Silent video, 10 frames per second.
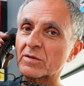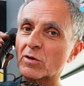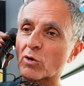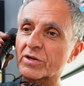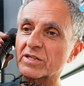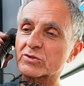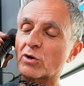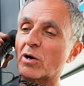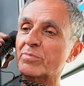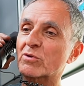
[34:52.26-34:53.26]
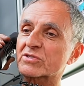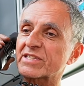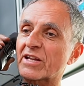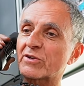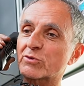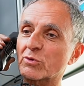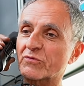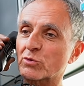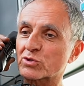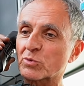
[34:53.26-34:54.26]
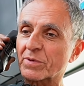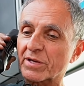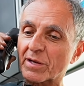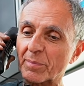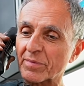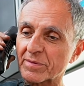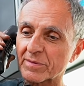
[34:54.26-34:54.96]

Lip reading: Okay, so I'm here Saturday too if you wish to pick it up.